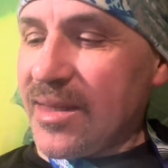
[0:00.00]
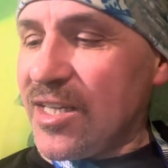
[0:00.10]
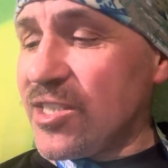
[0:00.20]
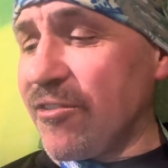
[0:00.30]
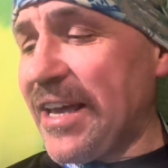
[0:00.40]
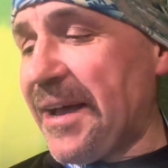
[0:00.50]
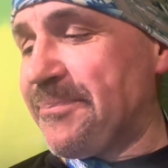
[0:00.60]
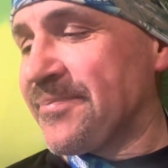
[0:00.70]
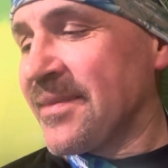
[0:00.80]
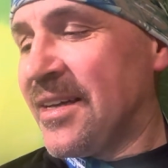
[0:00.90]
So yeah,
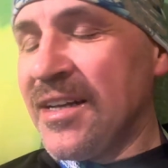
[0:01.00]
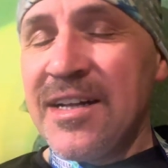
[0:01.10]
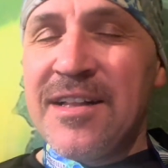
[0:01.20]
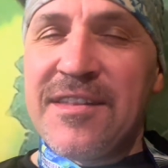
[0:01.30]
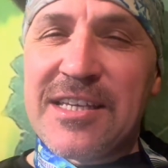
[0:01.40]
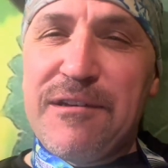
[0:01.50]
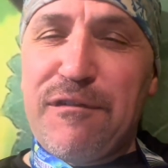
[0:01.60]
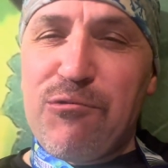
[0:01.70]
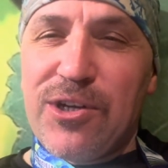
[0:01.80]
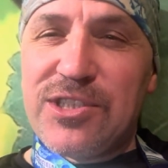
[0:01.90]
thank you
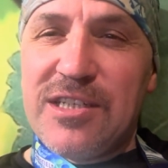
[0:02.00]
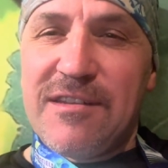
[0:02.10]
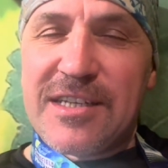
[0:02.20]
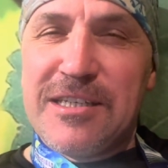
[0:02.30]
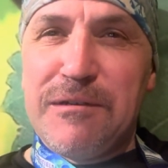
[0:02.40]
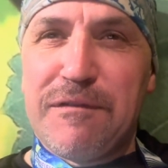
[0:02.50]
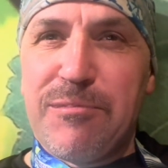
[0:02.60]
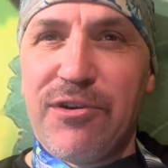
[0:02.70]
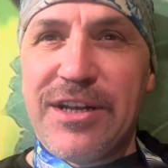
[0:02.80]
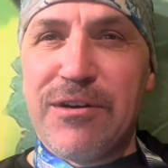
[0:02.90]
for watching. Thank you for
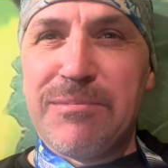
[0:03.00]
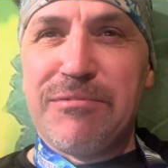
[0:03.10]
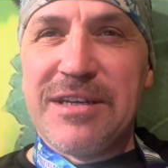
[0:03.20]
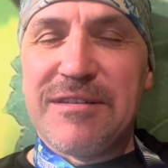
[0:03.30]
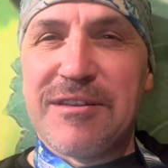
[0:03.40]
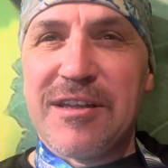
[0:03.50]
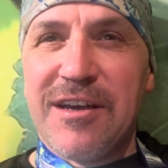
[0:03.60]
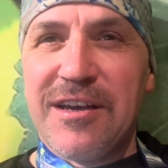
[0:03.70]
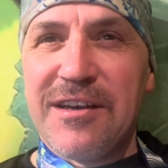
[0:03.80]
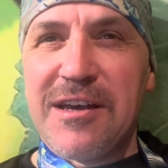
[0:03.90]
putting up with
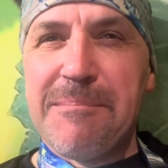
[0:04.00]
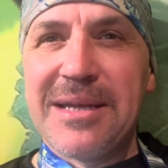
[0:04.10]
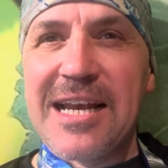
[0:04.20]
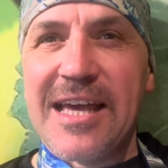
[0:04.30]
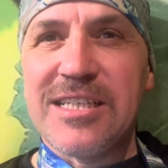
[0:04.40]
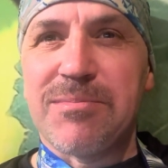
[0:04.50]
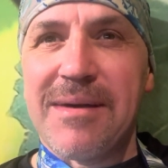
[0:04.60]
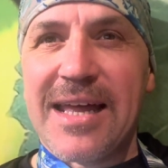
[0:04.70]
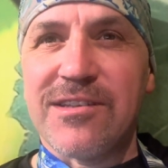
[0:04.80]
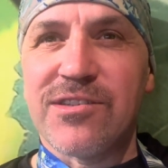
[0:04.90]
a middle-aged
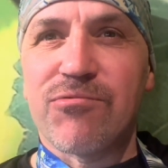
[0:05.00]
man's